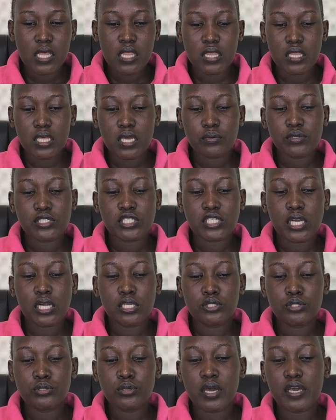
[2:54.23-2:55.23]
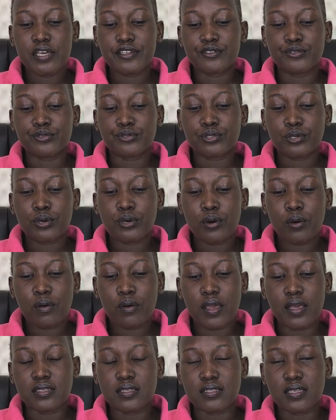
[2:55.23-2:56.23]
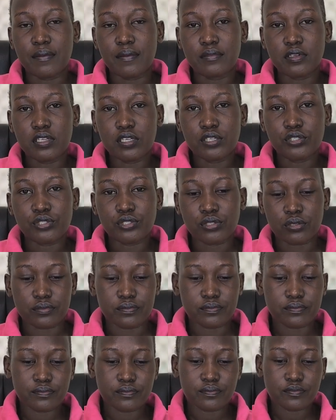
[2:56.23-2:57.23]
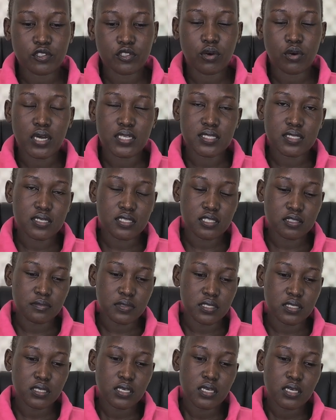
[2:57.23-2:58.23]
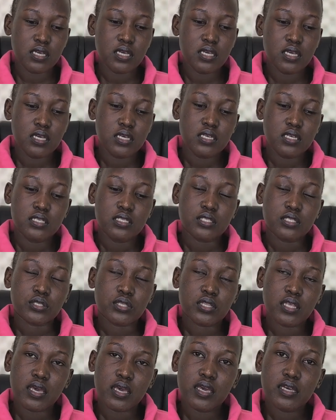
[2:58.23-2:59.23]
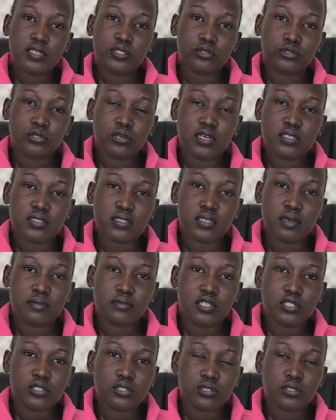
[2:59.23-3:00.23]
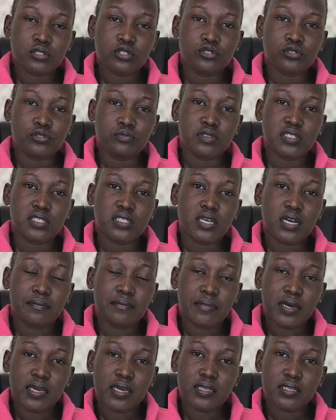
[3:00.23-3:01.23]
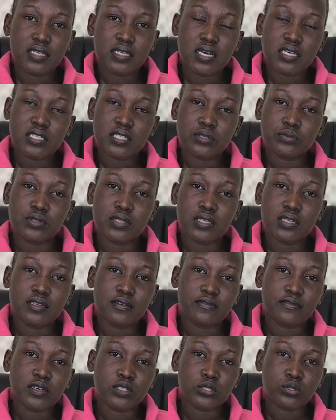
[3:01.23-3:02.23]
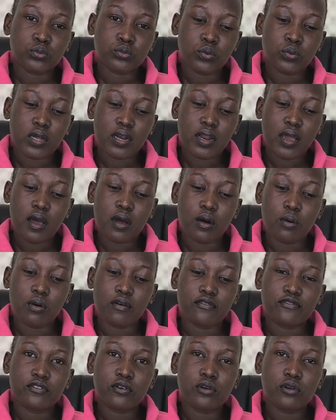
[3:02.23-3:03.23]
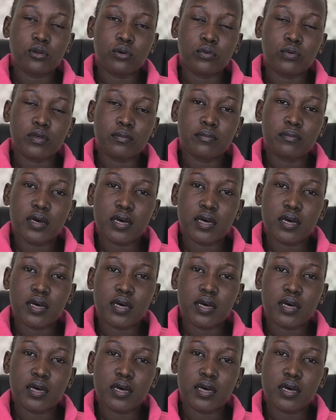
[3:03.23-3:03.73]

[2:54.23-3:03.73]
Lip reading: Then we shall do head-to-toe examination or assessment. So the head-to-toe examination should be done by a nurse within the first 1 hour following